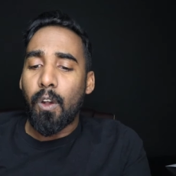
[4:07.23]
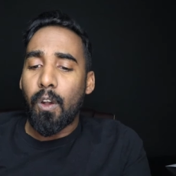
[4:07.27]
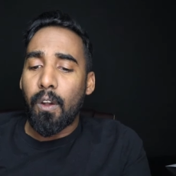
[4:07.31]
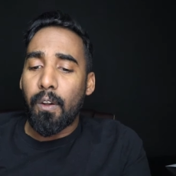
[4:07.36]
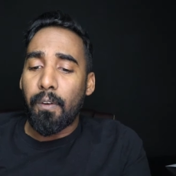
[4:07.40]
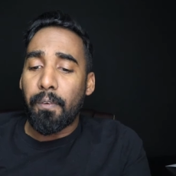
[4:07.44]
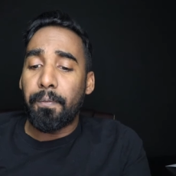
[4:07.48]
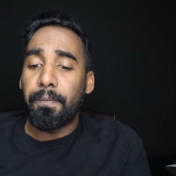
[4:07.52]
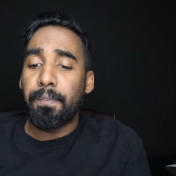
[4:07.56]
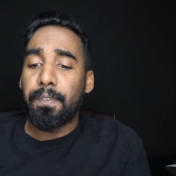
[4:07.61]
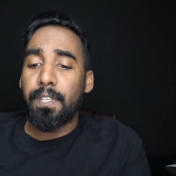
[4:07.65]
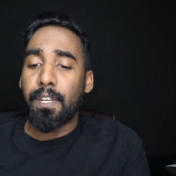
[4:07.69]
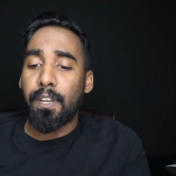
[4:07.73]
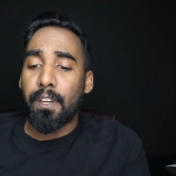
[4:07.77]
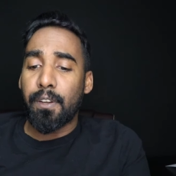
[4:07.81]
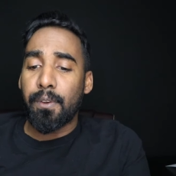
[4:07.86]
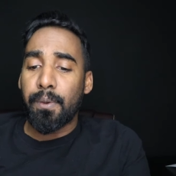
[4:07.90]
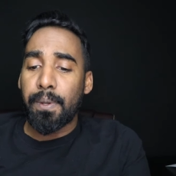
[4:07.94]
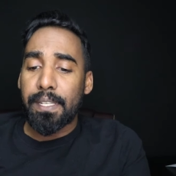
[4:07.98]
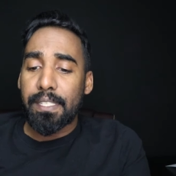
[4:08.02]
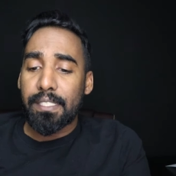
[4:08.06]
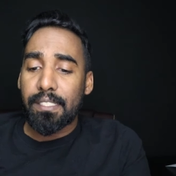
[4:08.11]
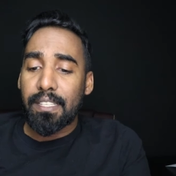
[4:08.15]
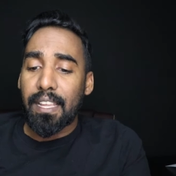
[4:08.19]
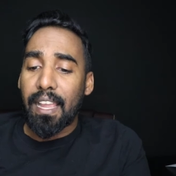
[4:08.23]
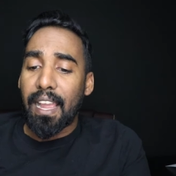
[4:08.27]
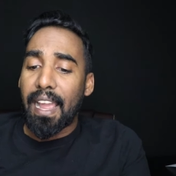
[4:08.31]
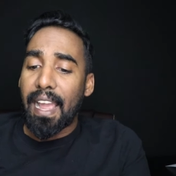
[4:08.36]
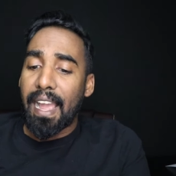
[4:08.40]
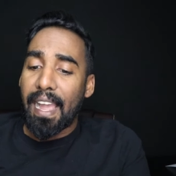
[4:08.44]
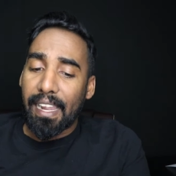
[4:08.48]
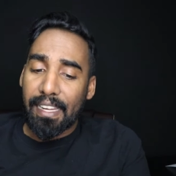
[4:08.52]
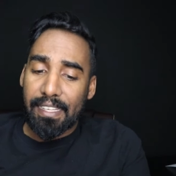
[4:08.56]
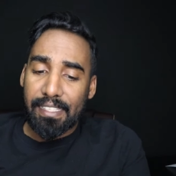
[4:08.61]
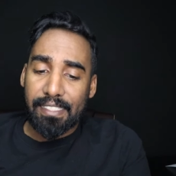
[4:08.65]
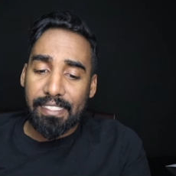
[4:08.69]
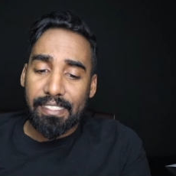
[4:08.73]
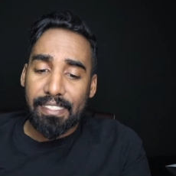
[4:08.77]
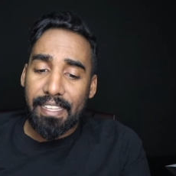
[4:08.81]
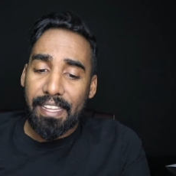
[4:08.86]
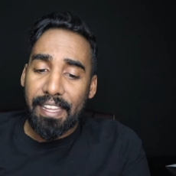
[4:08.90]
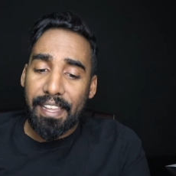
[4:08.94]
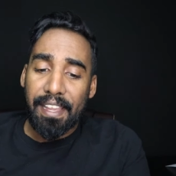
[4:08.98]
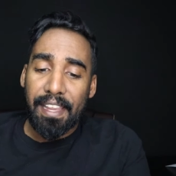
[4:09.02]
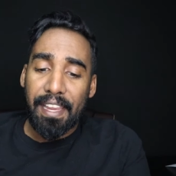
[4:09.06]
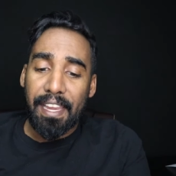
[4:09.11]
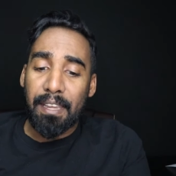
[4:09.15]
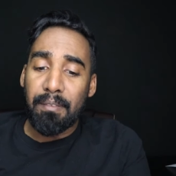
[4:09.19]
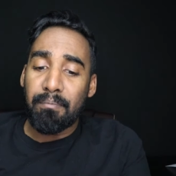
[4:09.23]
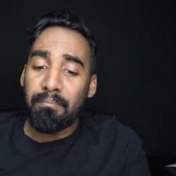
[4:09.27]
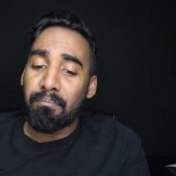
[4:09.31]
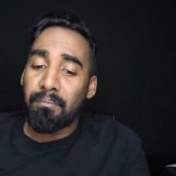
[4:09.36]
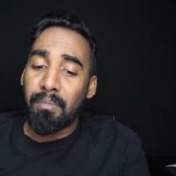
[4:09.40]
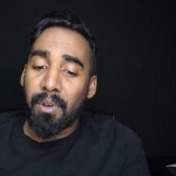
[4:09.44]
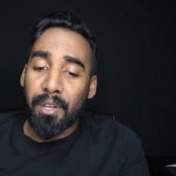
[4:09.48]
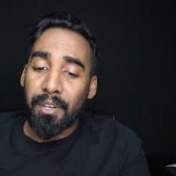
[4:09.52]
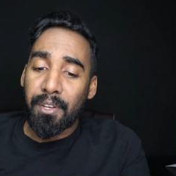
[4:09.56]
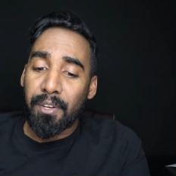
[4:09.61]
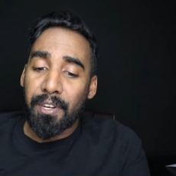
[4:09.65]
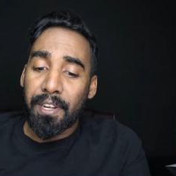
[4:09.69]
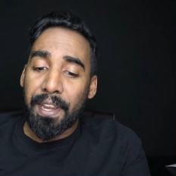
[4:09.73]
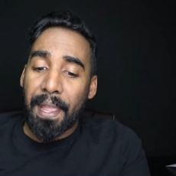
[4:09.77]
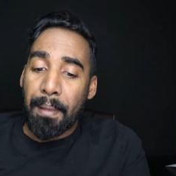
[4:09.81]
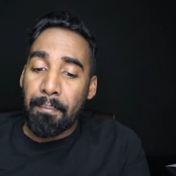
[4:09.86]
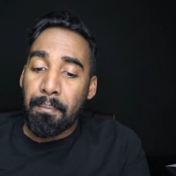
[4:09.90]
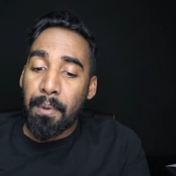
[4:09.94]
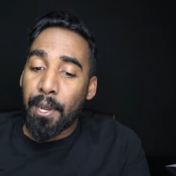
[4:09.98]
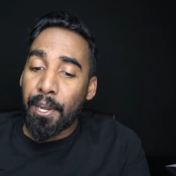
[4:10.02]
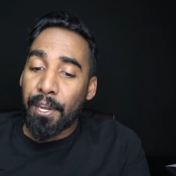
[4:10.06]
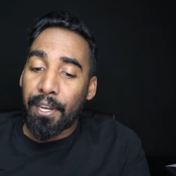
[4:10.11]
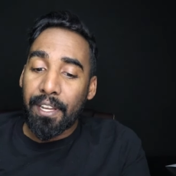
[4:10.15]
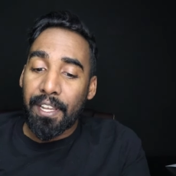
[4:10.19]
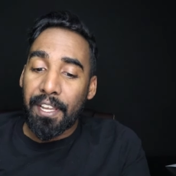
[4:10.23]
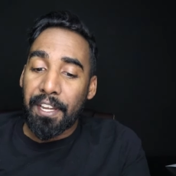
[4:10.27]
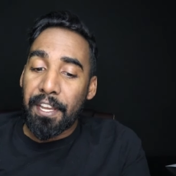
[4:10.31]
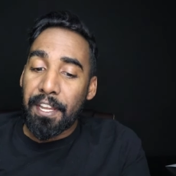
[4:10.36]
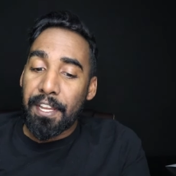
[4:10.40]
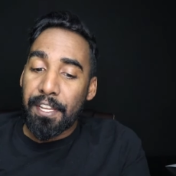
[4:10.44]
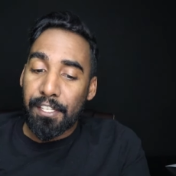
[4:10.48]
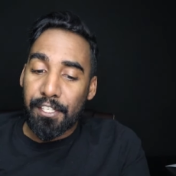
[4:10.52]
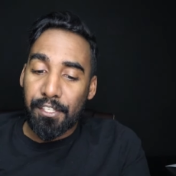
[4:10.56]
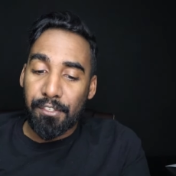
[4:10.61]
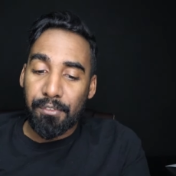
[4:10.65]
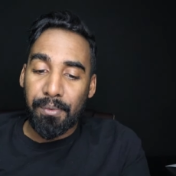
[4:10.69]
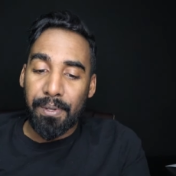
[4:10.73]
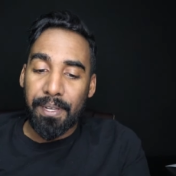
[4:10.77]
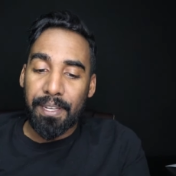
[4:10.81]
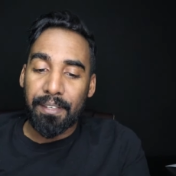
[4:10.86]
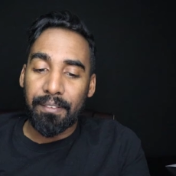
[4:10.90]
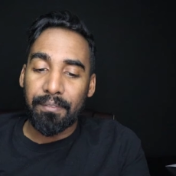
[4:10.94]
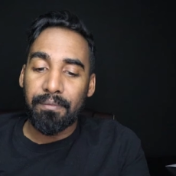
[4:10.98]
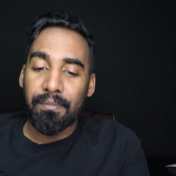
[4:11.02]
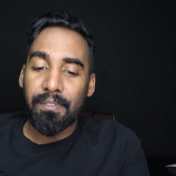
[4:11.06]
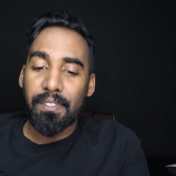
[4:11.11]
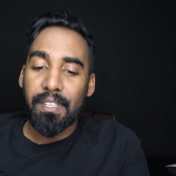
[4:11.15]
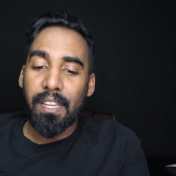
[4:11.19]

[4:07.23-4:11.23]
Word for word: of terrorist acts in modern American history.